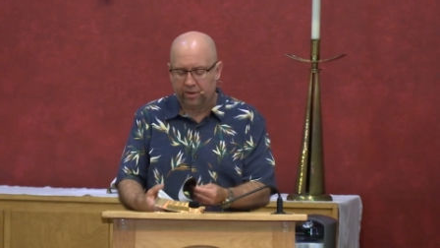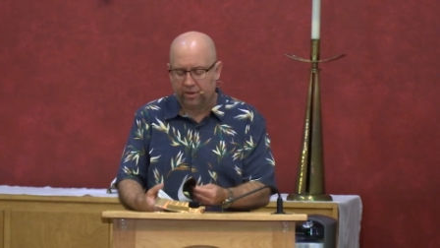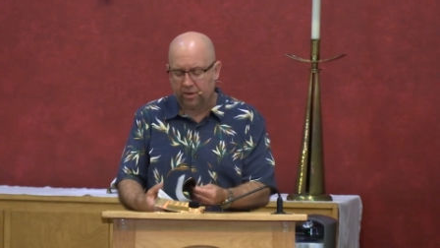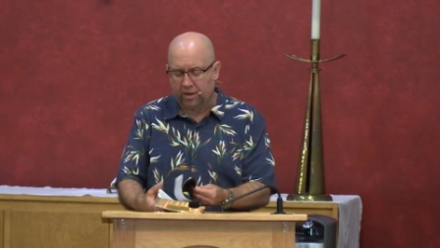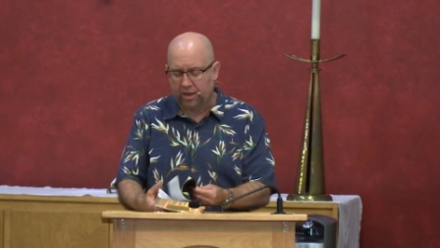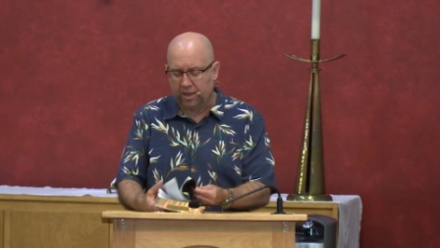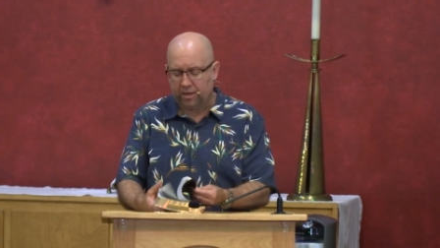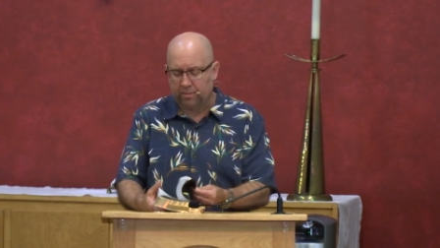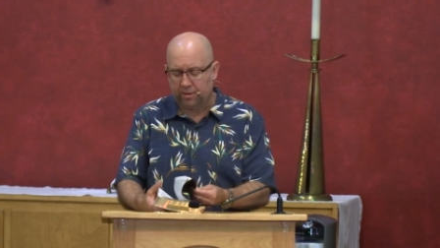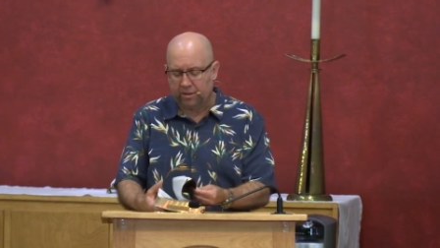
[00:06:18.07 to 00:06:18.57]
We
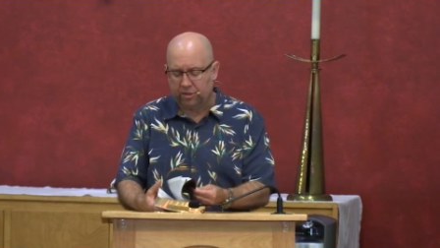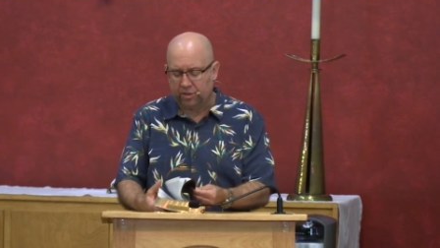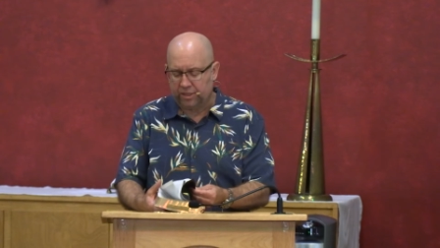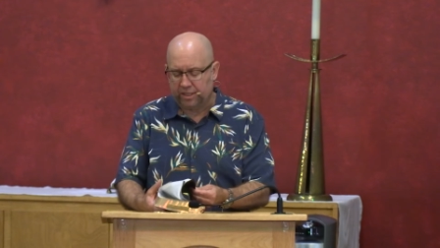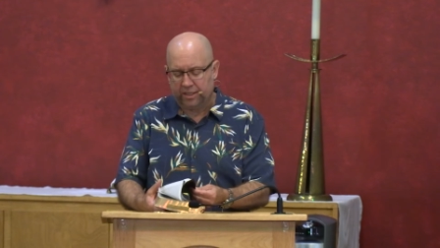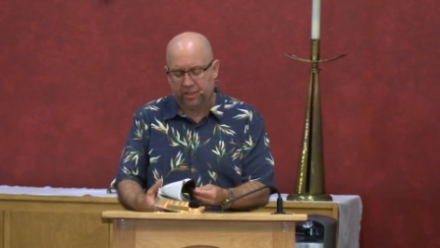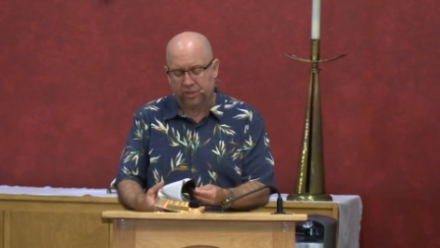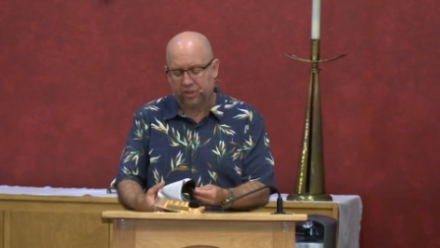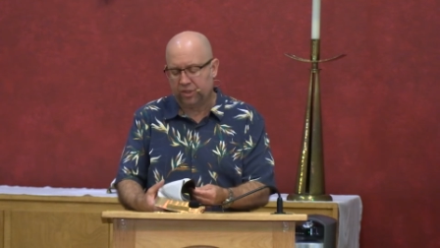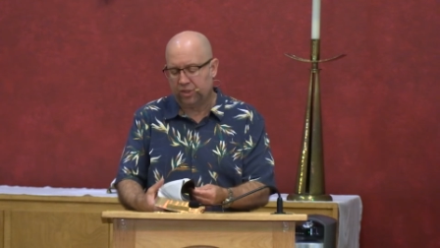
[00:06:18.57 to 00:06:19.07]
talk about
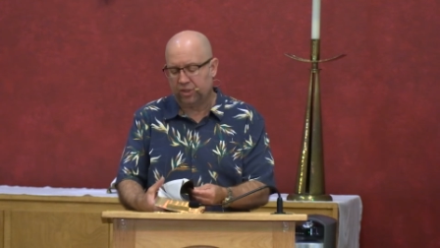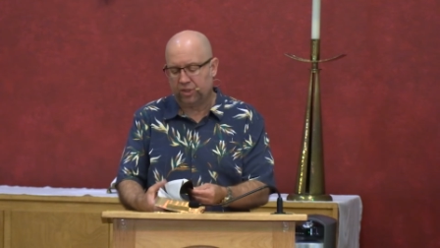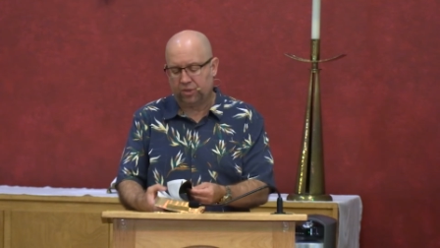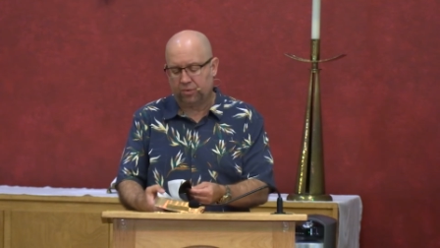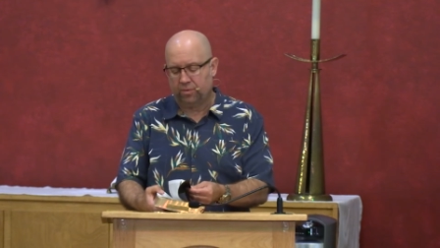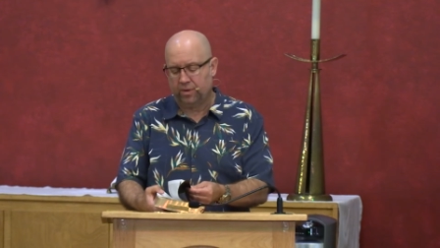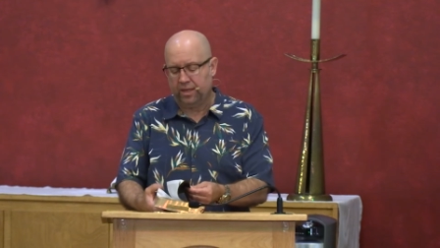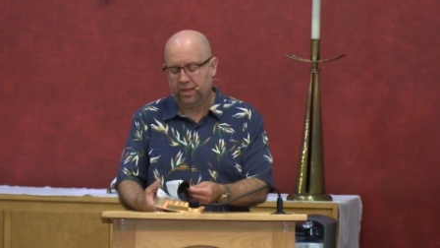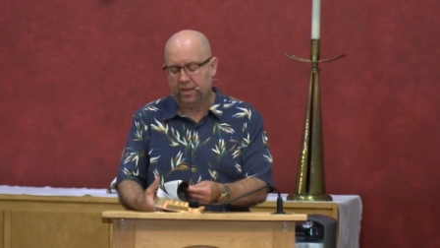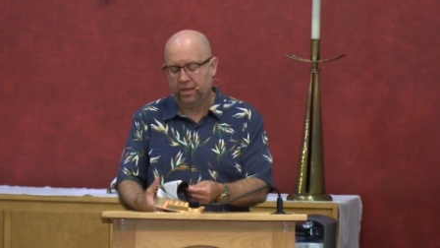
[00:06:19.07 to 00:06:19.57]
Genesis
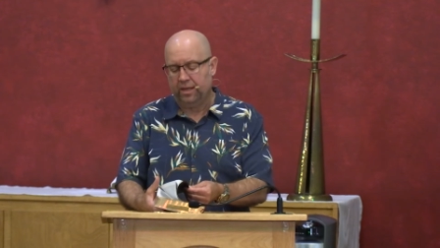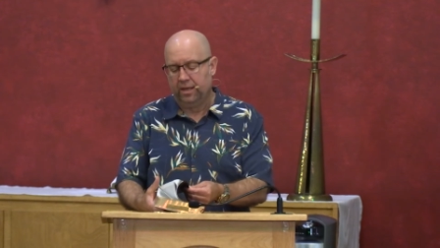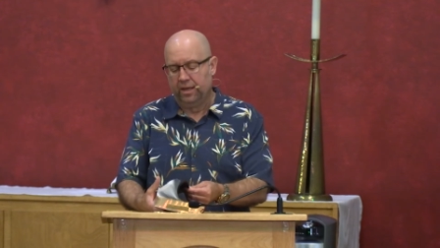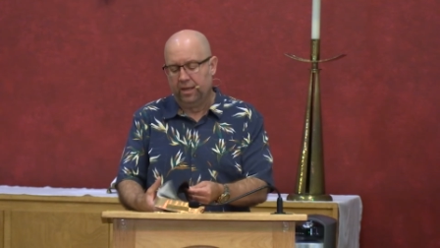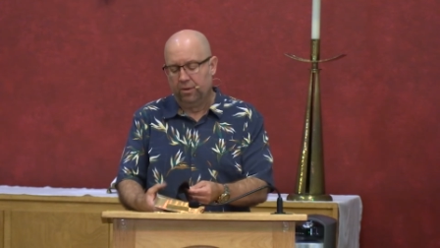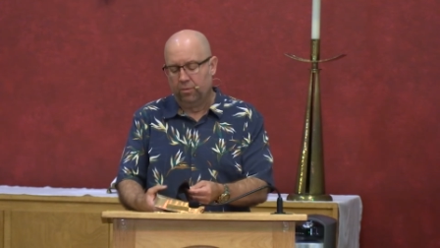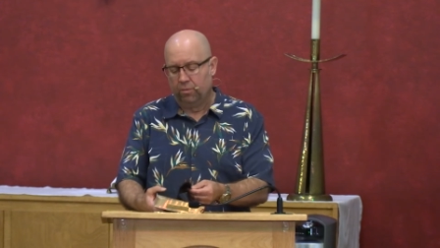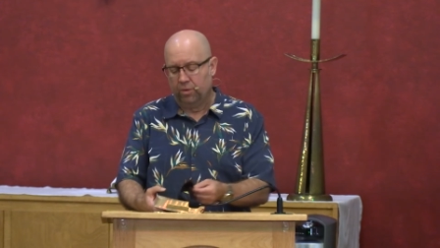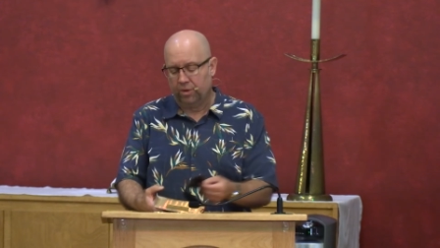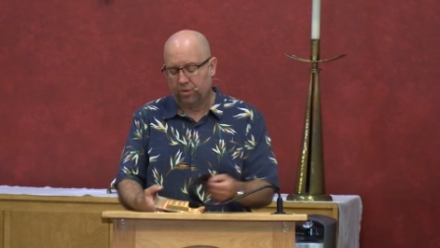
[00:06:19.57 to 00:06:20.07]
3
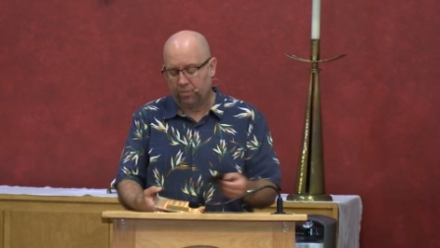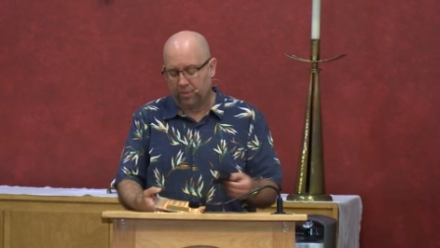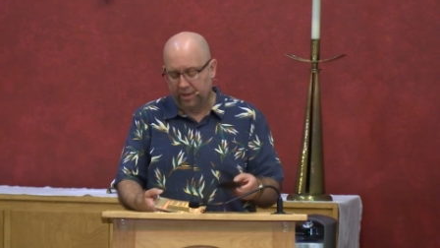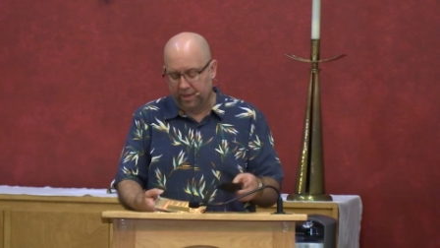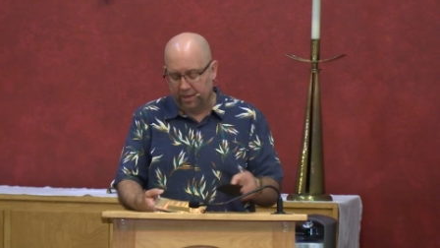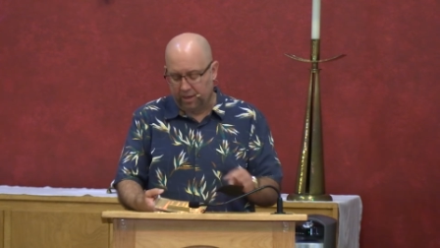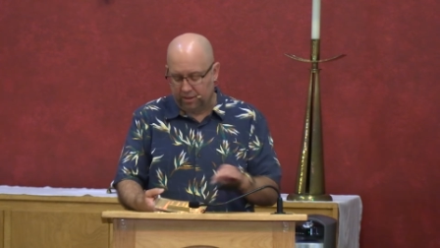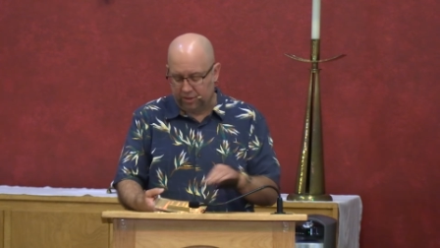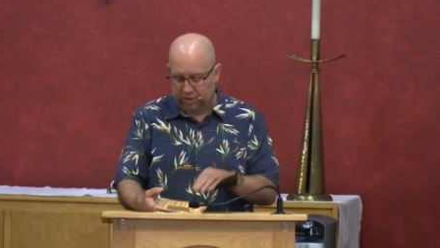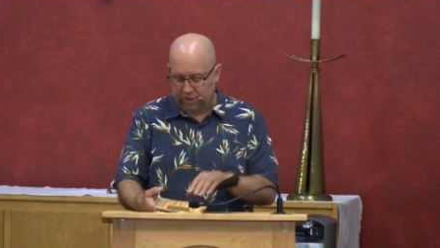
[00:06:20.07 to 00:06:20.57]
with
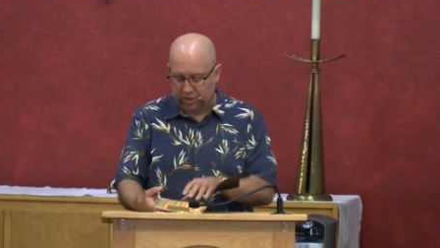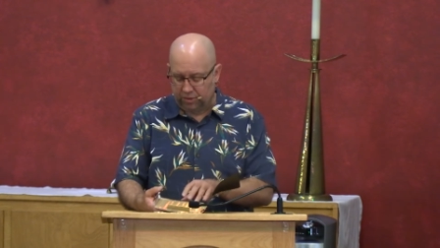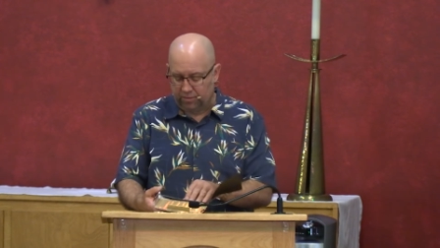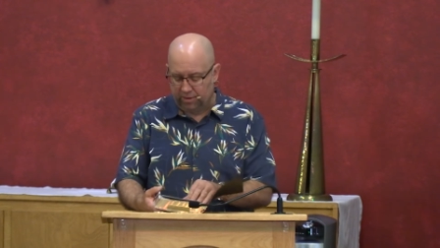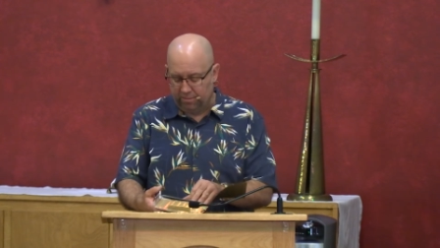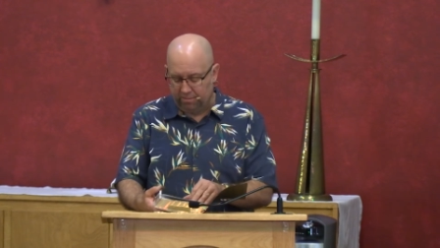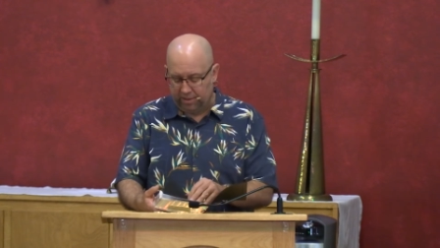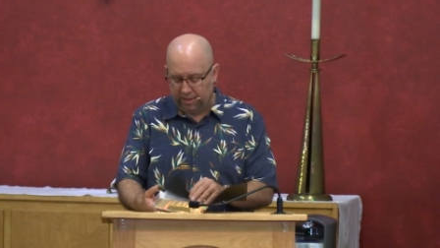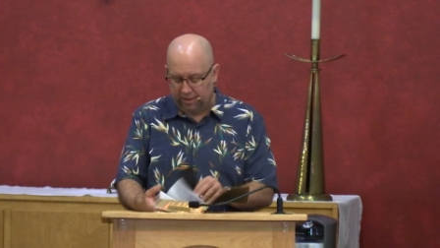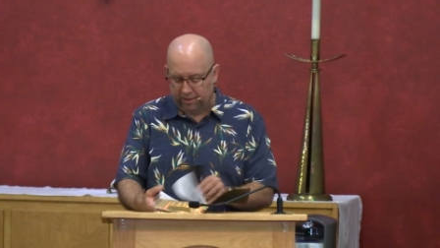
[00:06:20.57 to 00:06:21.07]
regards to
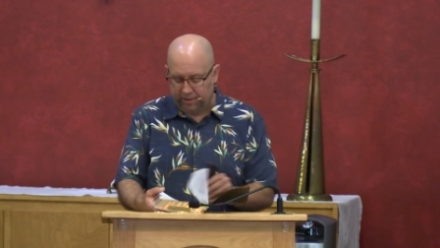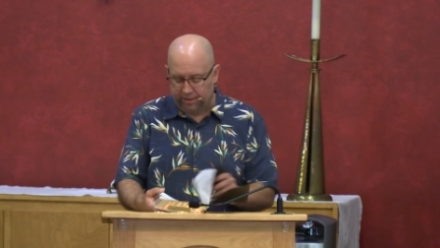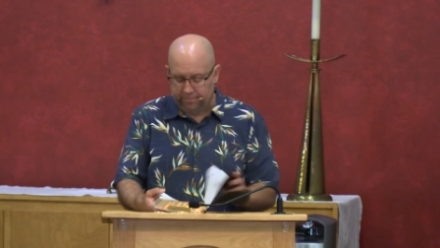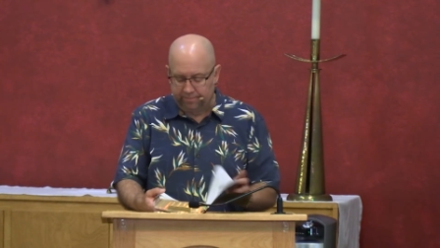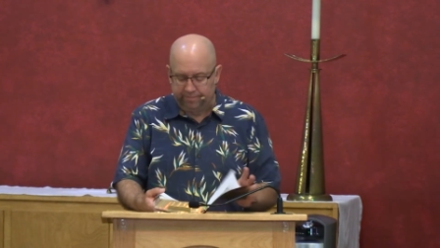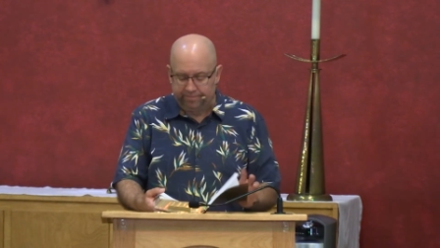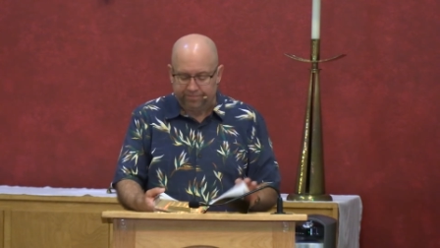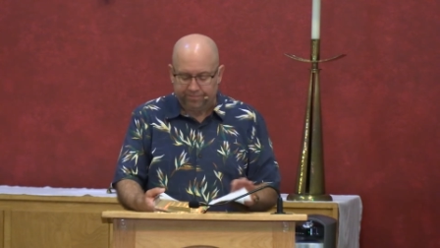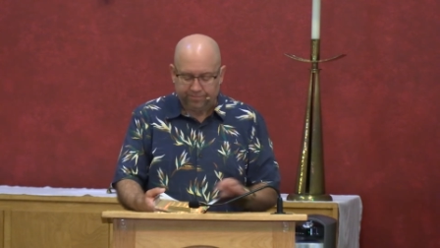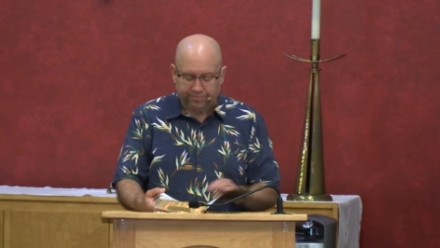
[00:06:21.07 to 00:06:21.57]

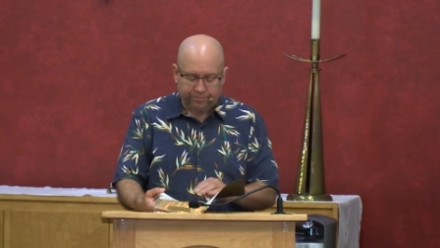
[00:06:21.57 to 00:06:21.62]
rebellion,